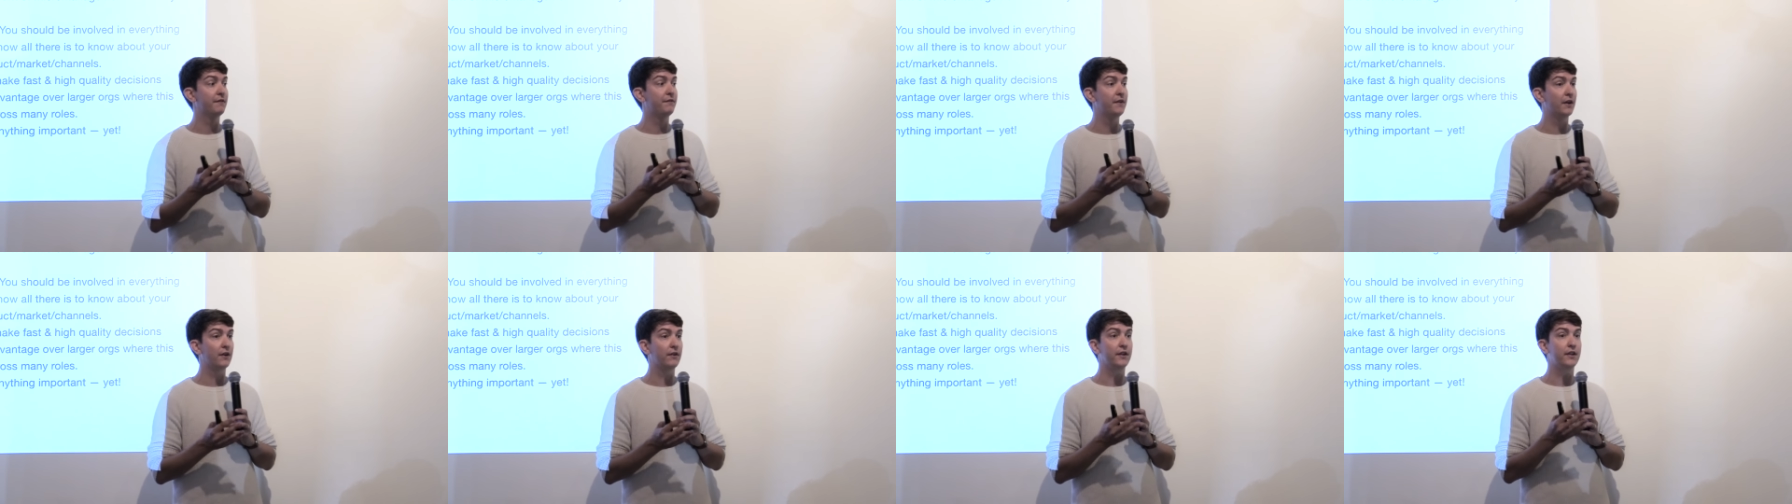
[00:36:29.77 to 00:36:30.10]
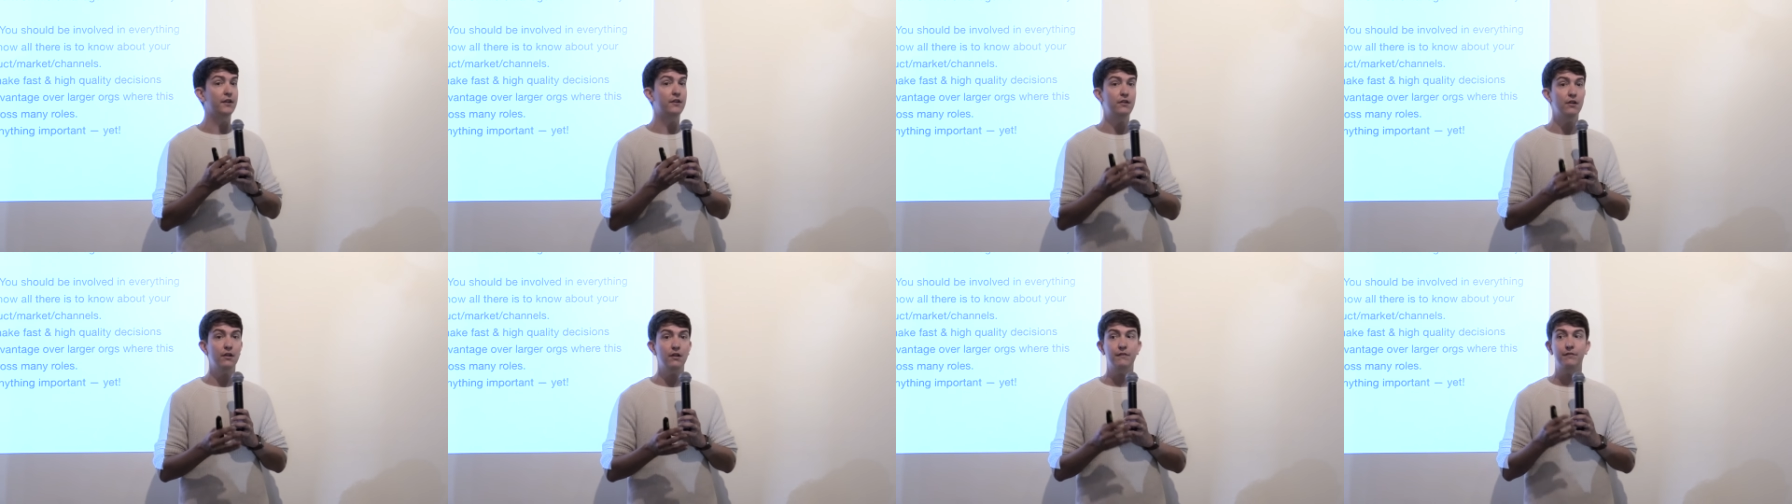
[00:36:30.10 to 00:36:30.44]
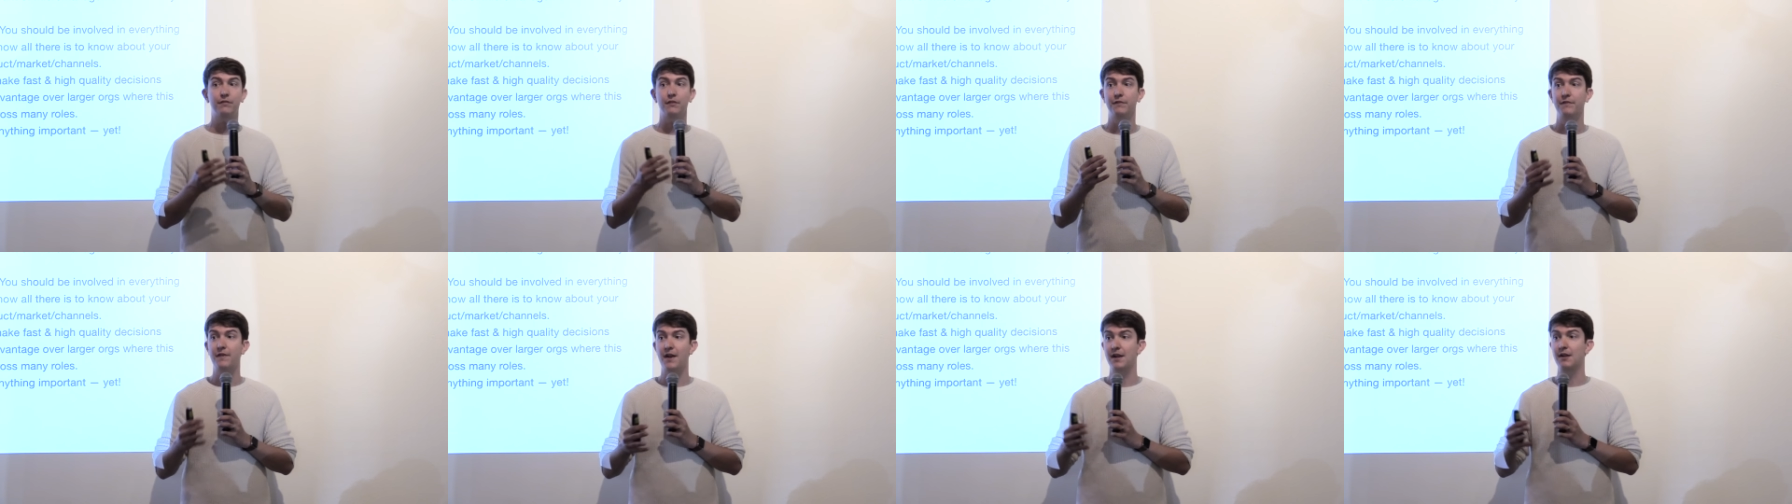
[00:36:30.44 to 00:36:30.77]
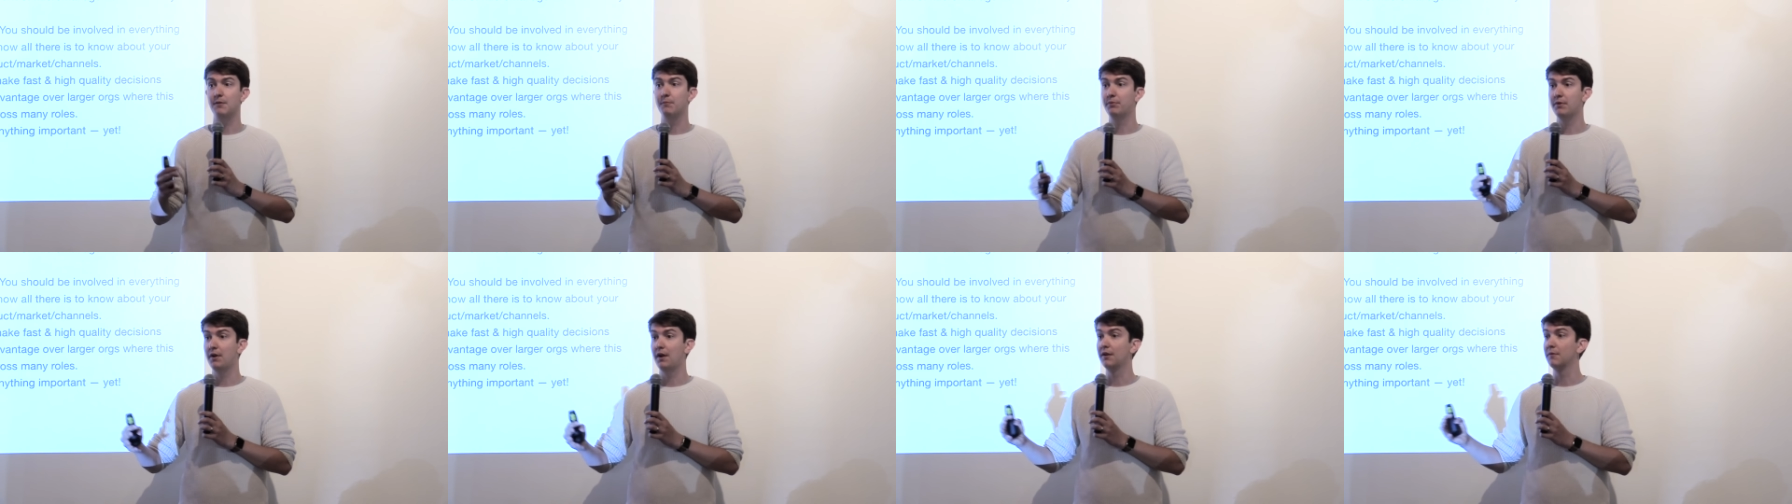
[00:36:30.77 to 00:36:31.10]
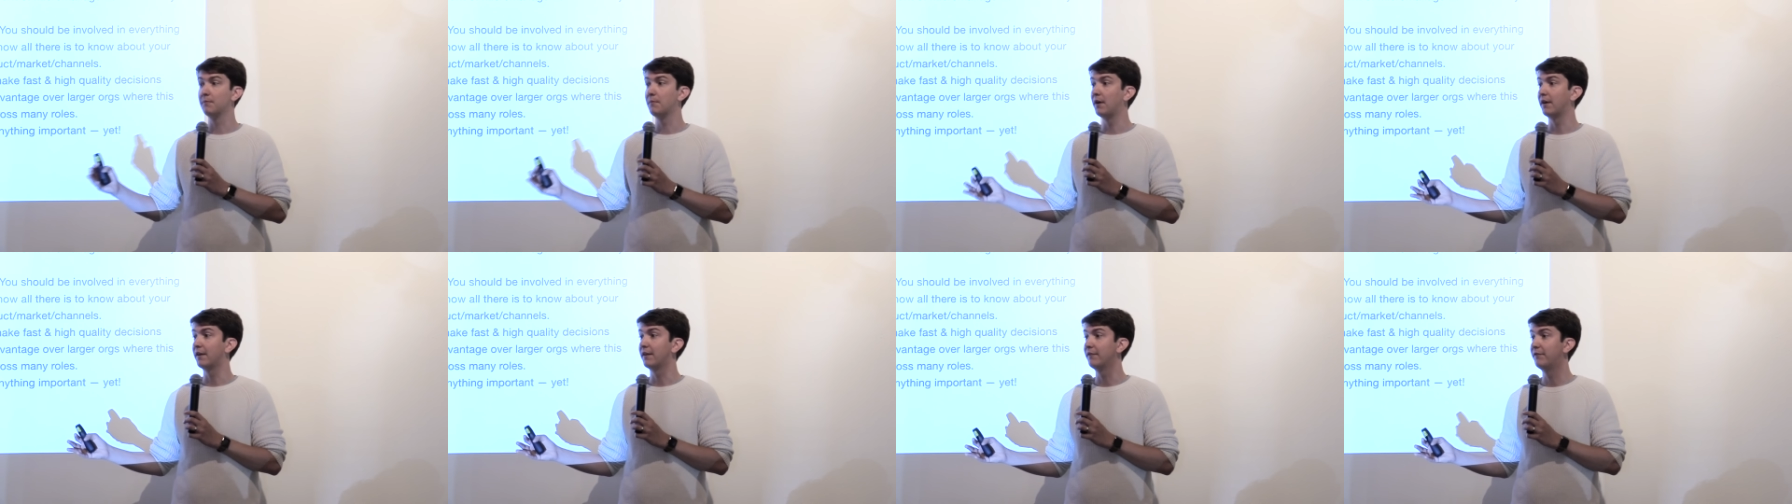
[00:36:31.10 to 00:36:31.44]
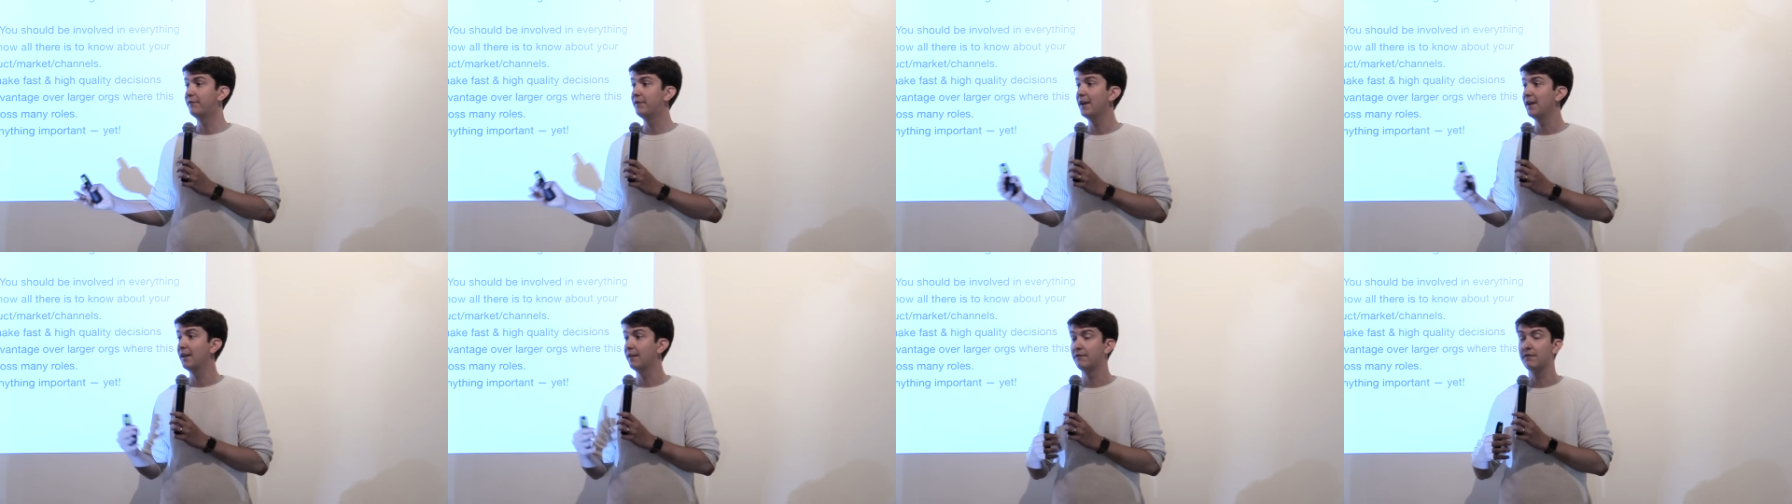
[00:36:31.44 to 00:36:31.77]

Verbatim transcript: very good for finding product market fit.